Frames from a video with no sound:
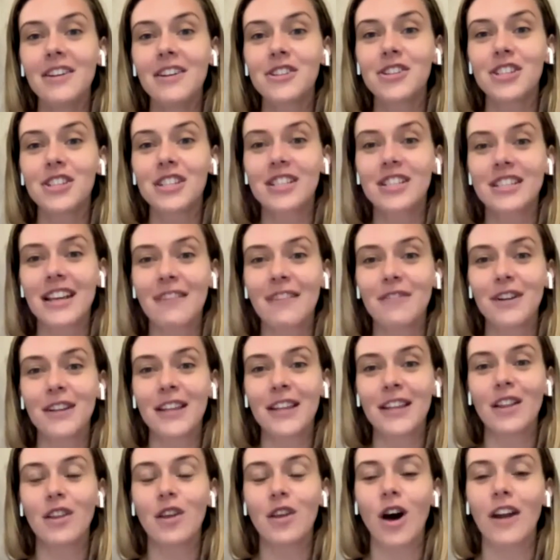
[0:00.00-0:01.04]
And there's
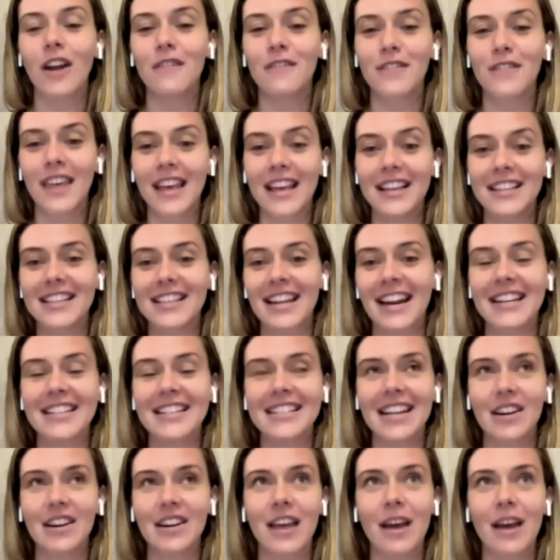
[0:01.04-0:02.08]
definitely a lot of things that I
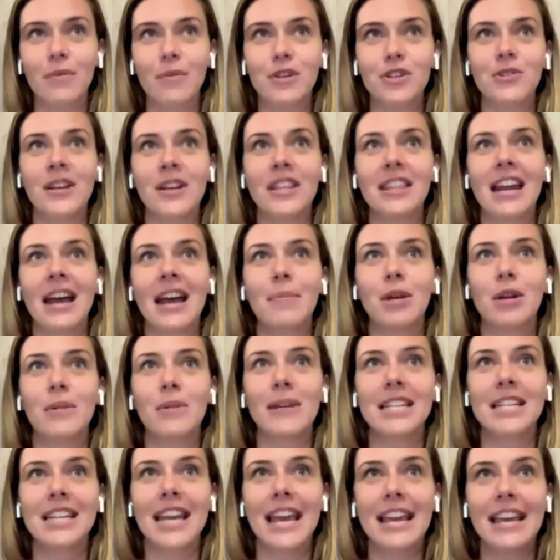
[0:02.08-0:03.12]
did on that retreat that I'm going to
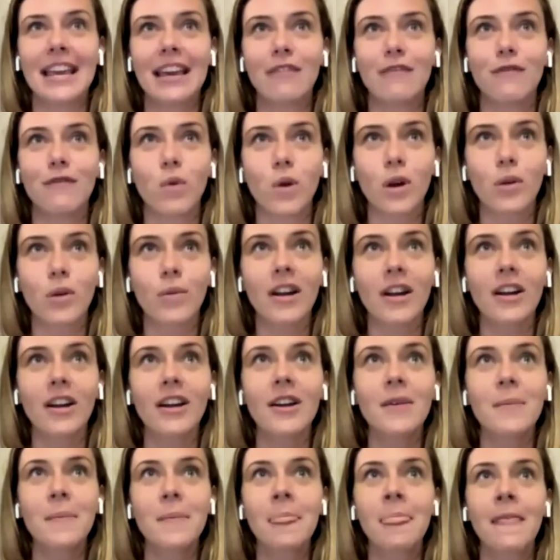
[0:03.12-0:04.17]
be taking
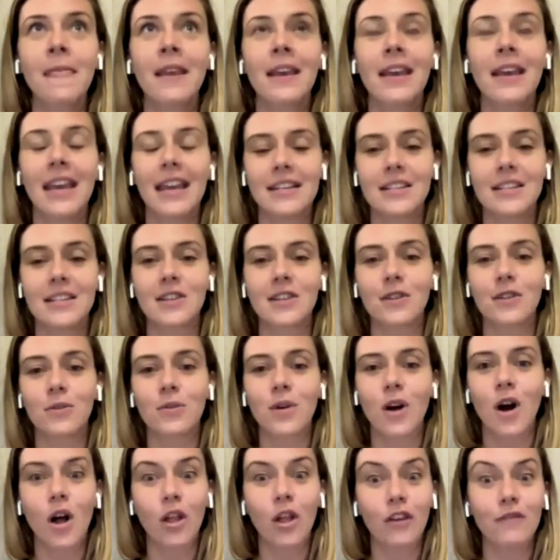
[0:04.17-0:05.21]
forward
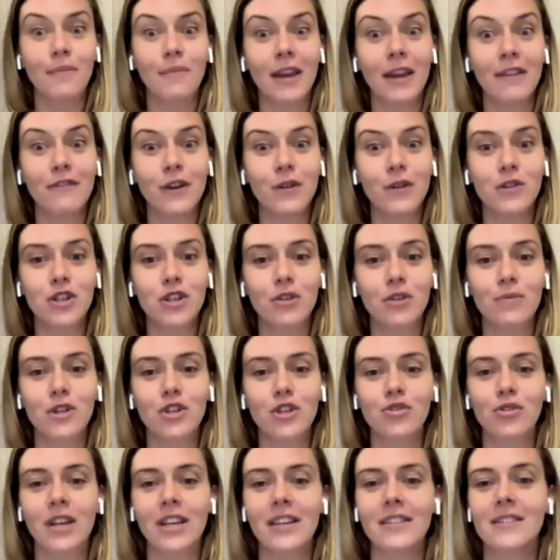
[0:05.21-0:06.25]
into all of my future
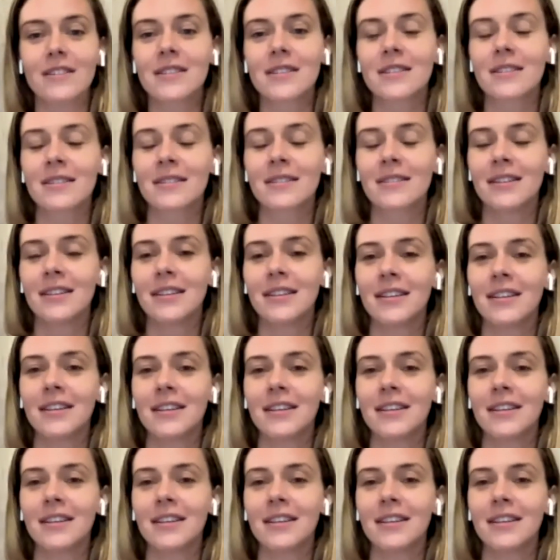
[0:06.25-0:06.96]
retreats.